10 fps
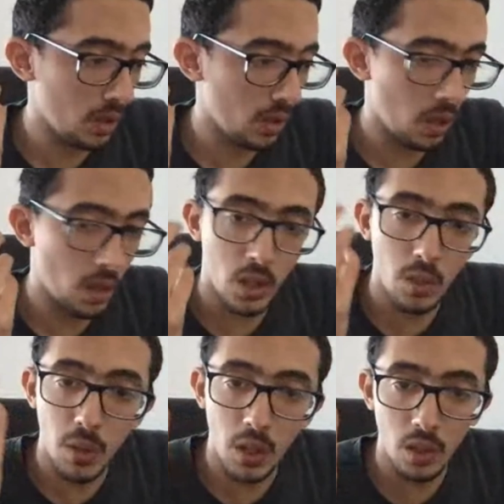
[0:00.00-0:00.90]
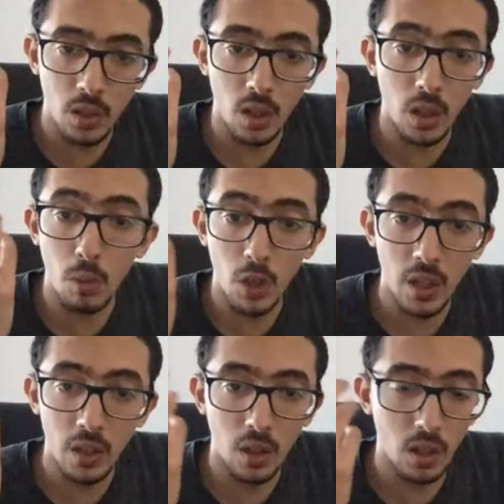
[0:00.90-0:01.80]

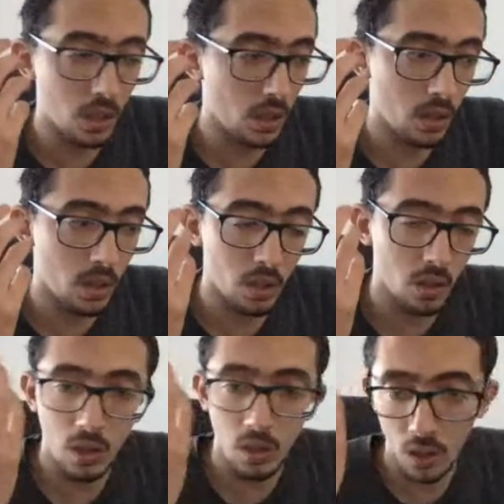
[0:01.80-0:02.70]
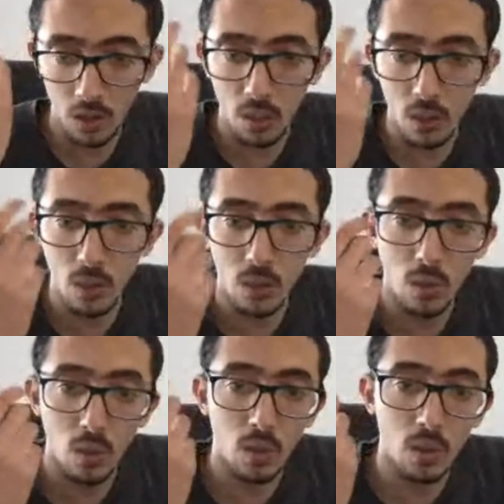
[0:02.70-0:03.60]
emulator like in
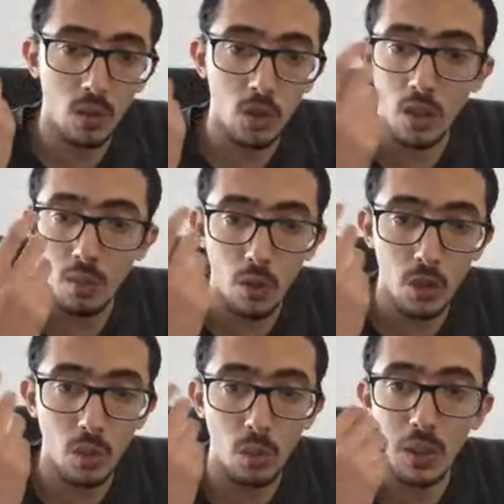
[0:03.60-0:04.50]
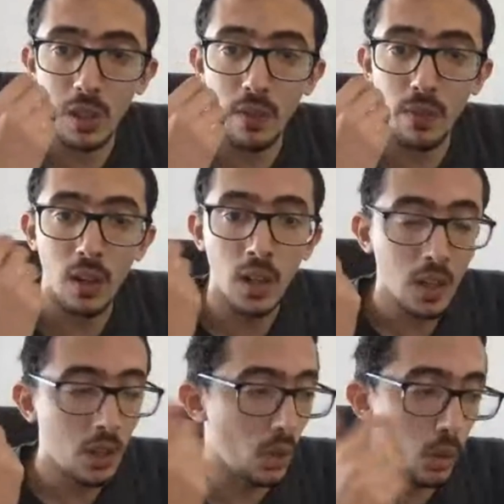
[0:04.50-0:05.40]
Android Studio or Genymotion or
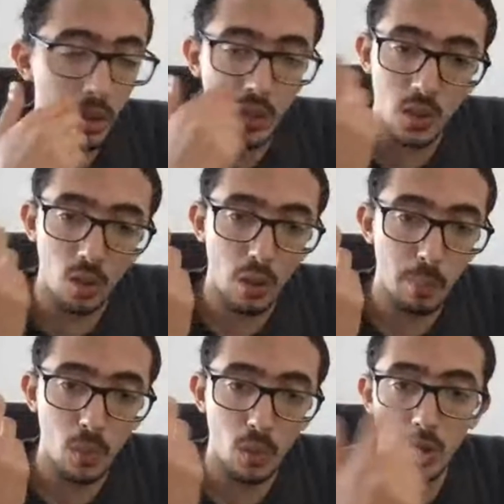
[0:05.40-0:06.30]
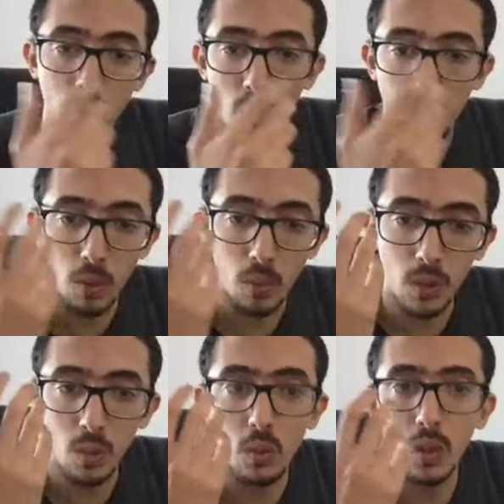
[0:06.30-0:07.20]
whatever. You install a proxy
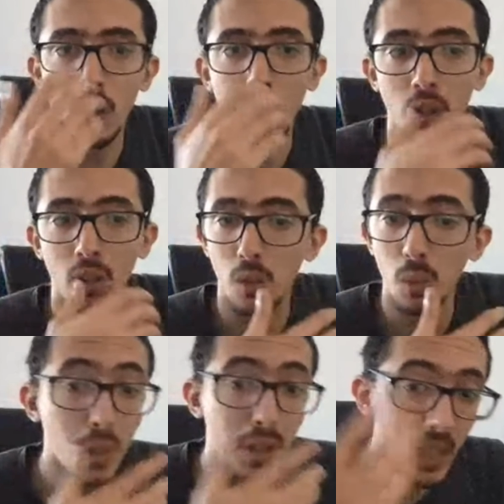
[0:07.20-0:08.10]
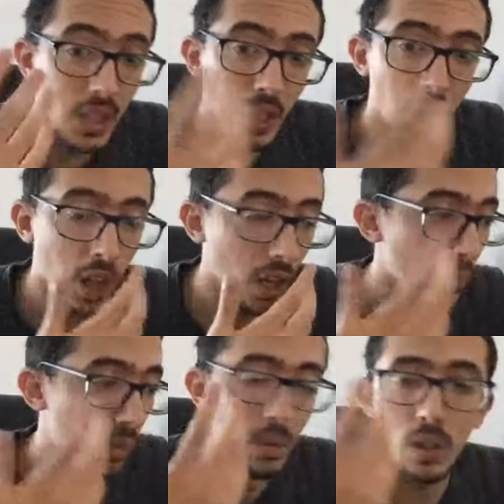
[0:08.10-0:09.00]
with Burp Suite and you
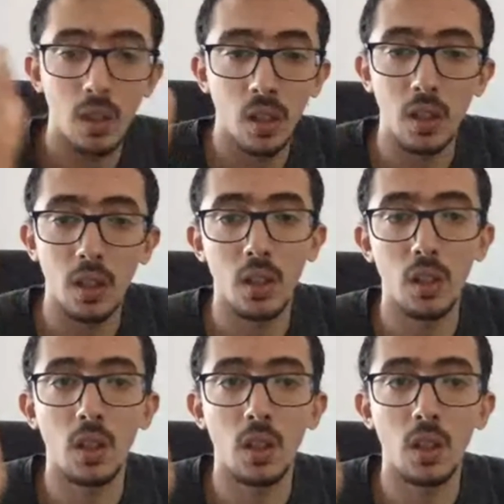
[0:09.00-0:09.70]
see how